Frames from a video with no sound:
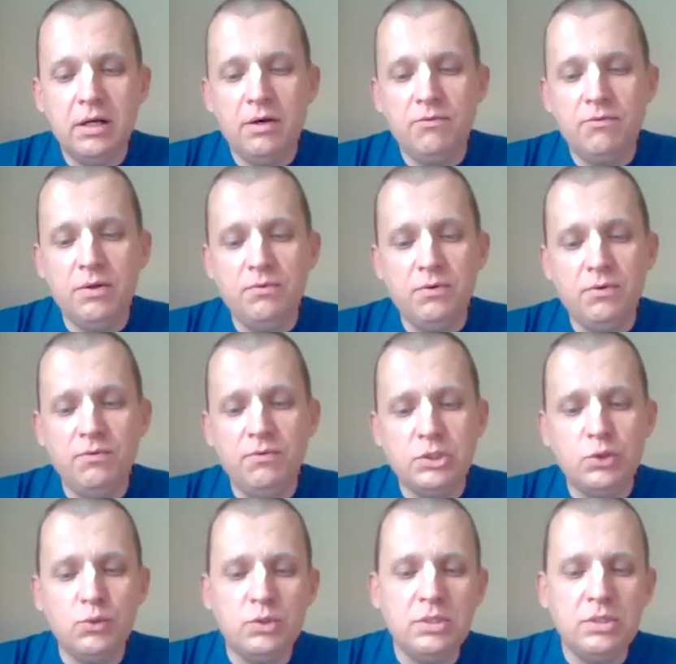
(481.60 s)
We
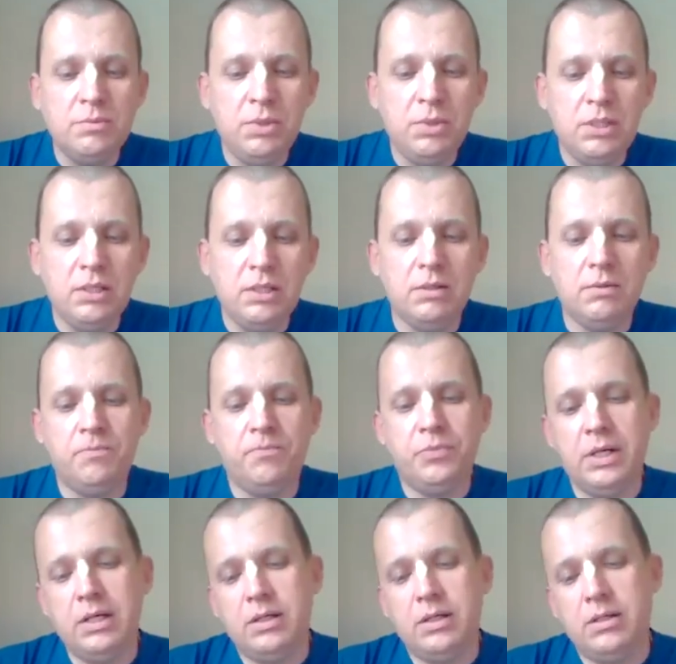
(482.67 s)
shouldn't be
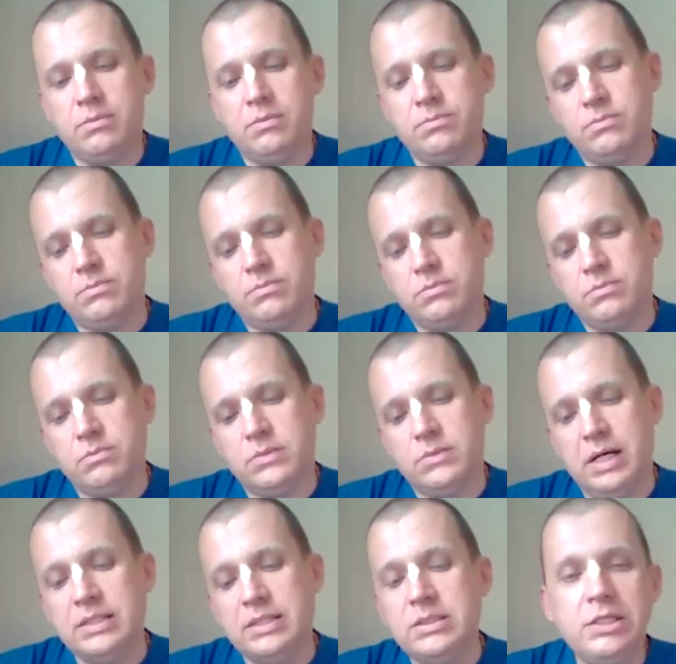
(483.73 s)

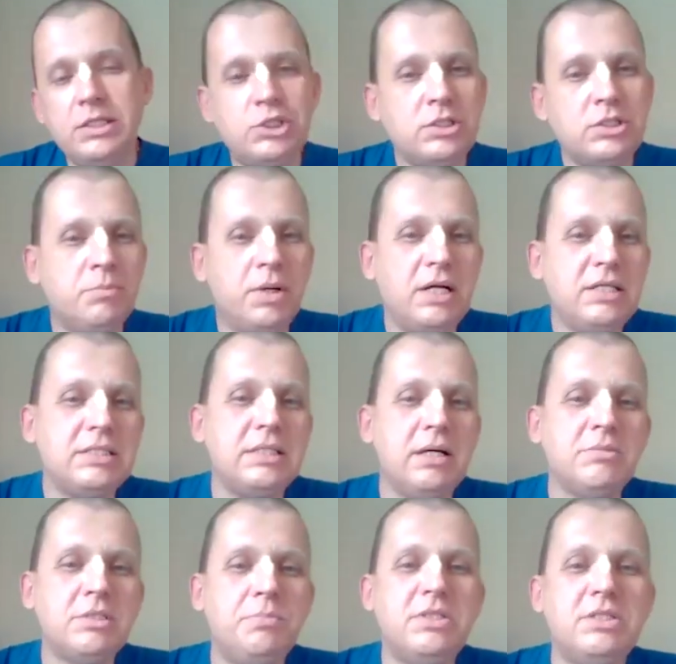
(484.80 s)
conditioned by some
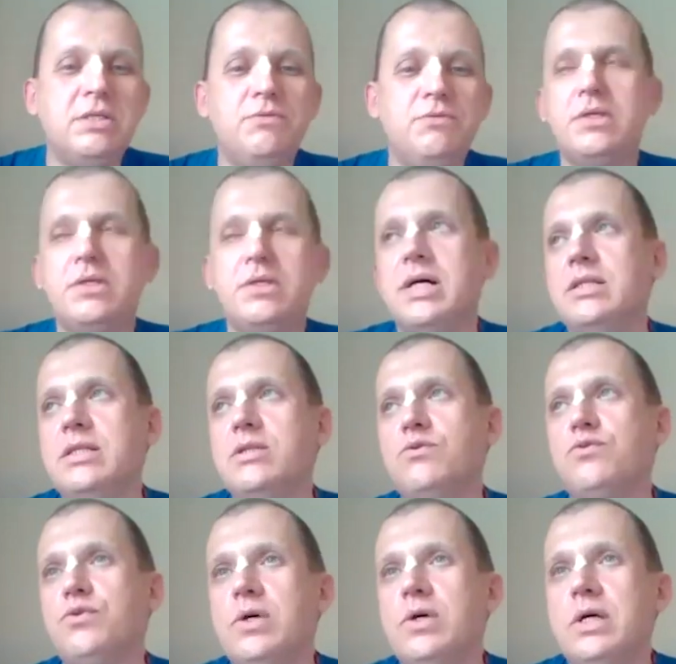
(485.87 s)
specific kind of,
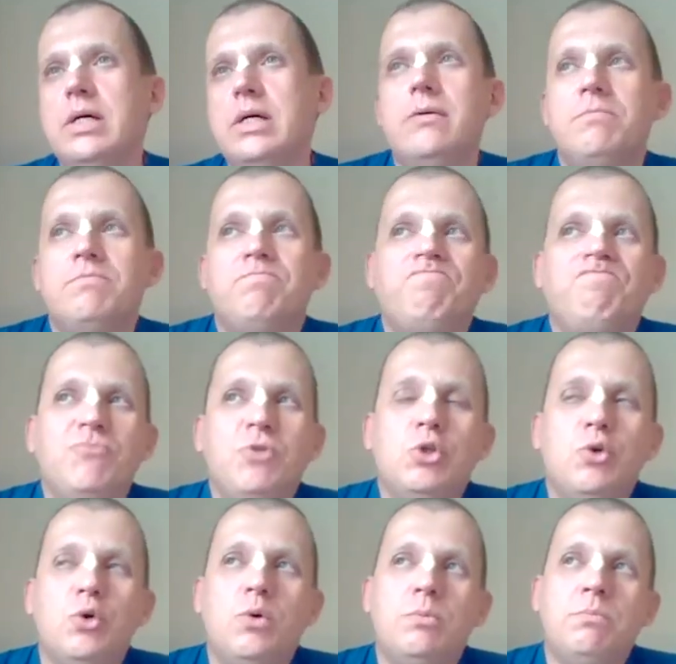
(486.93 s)
you
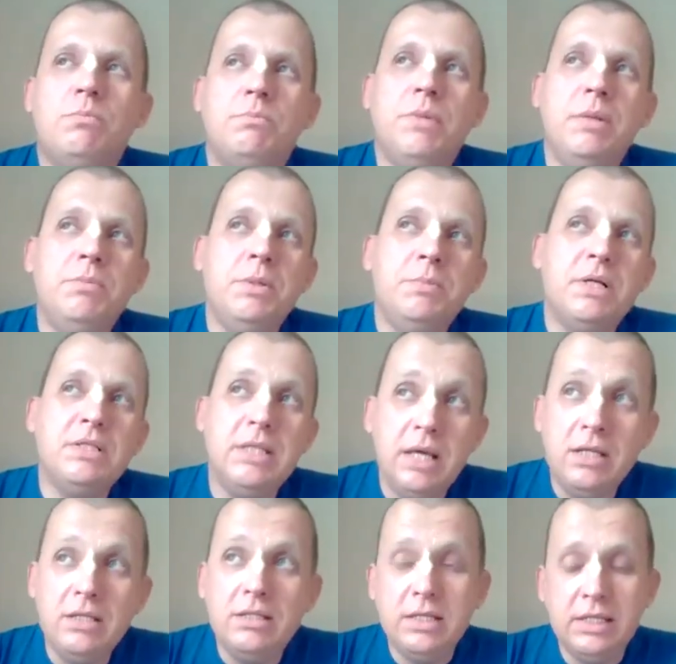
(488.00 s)
know, maybe
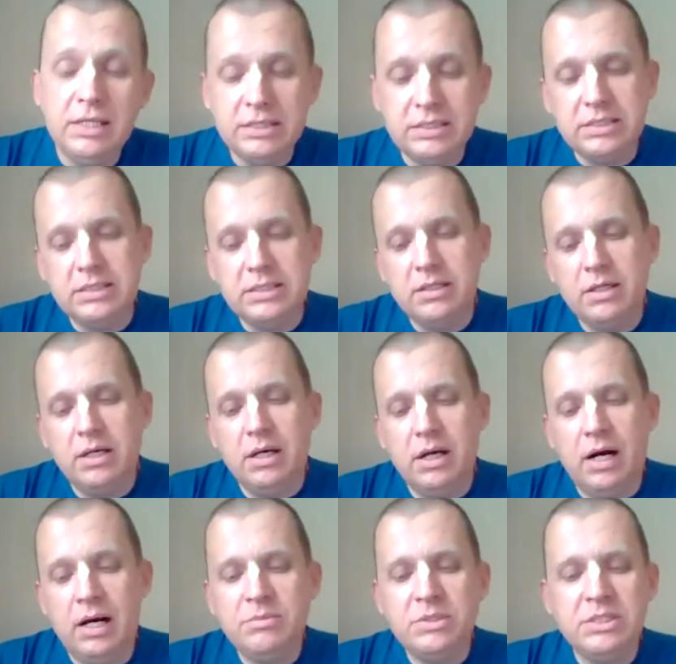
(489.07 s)
mundane things.
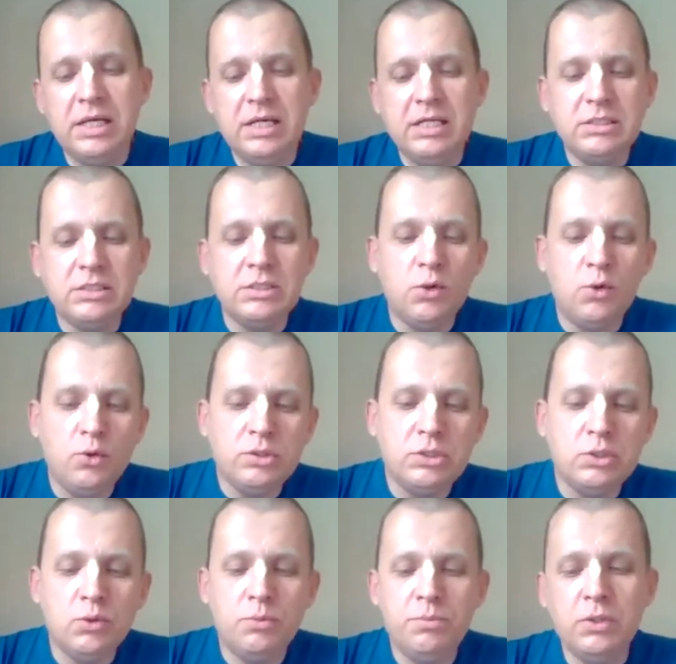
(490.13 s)
I'm saying so
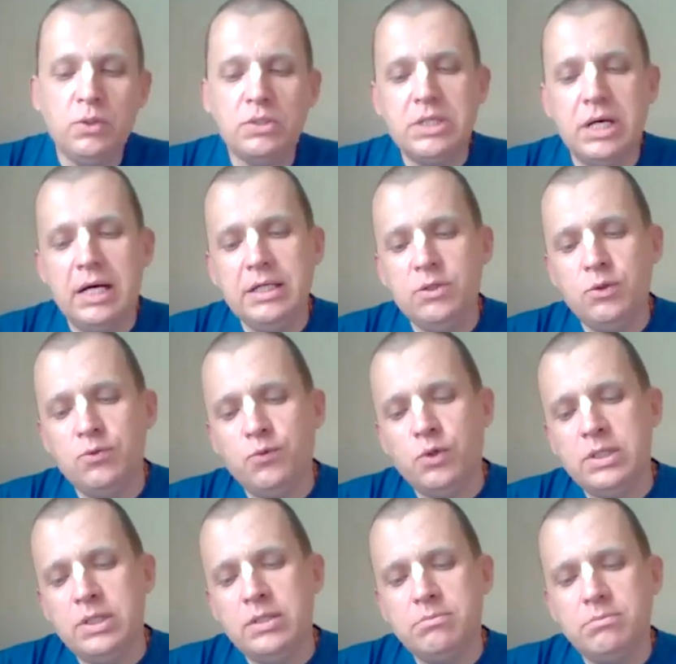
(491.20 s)
because I don't
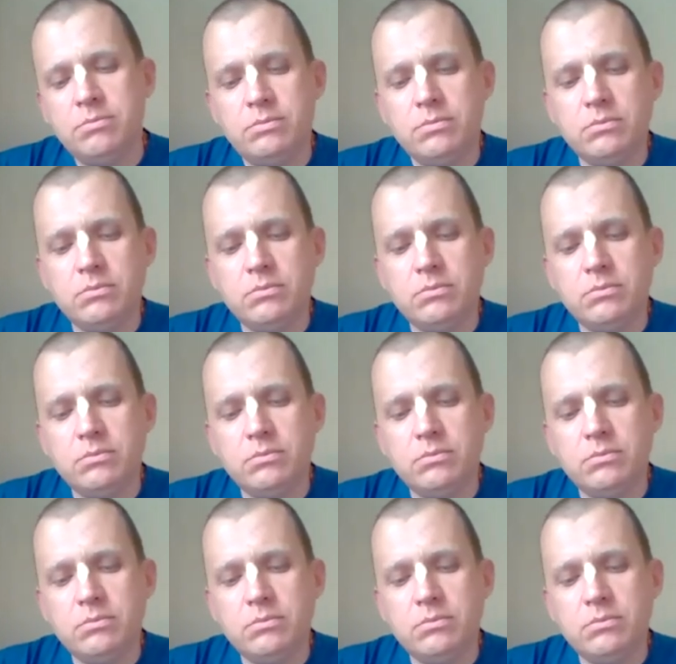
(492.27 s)
want to